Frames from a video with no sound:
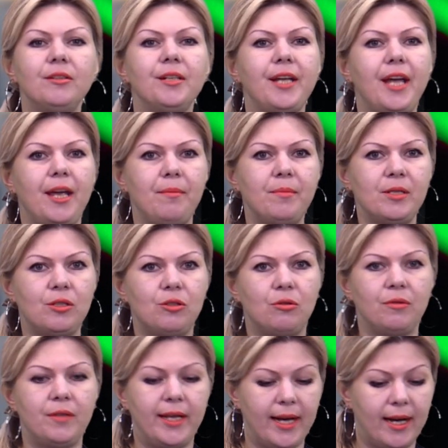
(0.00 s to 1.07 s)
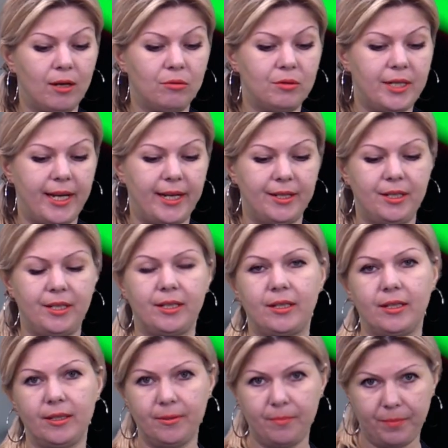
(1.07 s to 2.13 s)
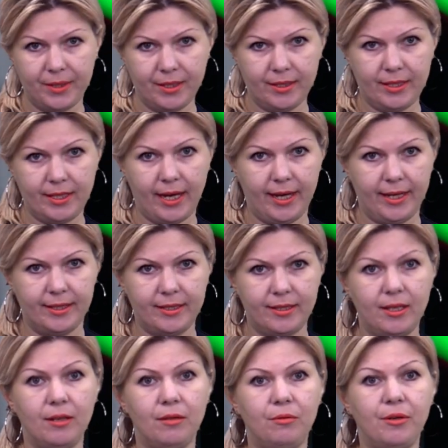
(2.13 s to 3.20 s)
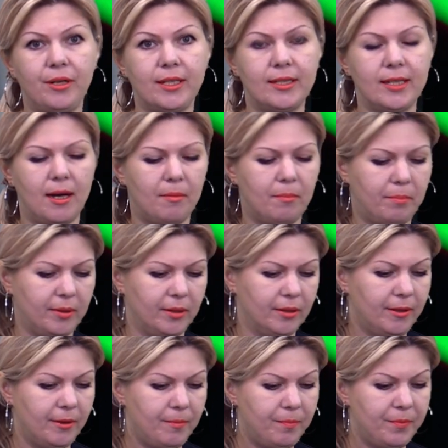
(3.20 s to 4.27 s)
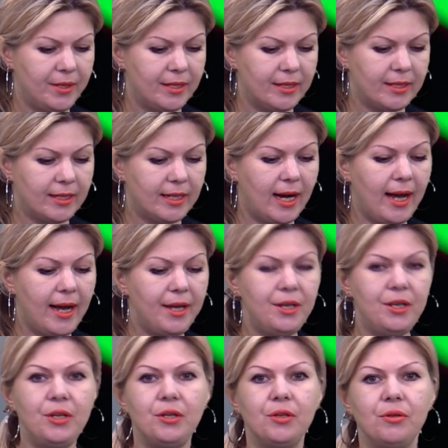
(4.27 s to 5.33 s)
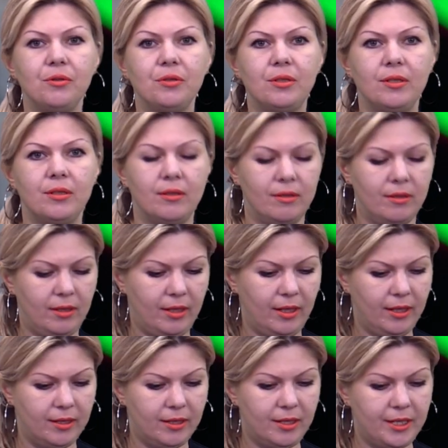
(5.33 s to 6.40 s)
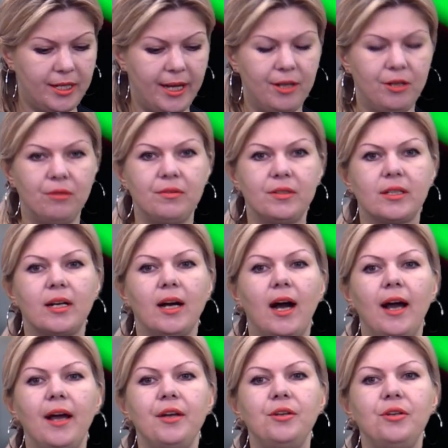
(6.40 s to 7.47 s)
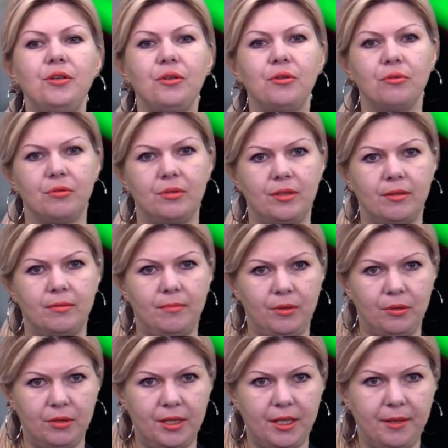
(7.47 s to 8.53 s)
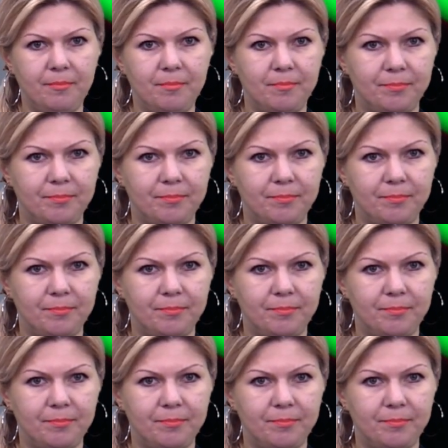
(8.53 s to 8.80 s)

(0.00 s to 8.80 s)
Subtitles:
names to the authentic sites. For example, Sky News instead of Sky News, you see?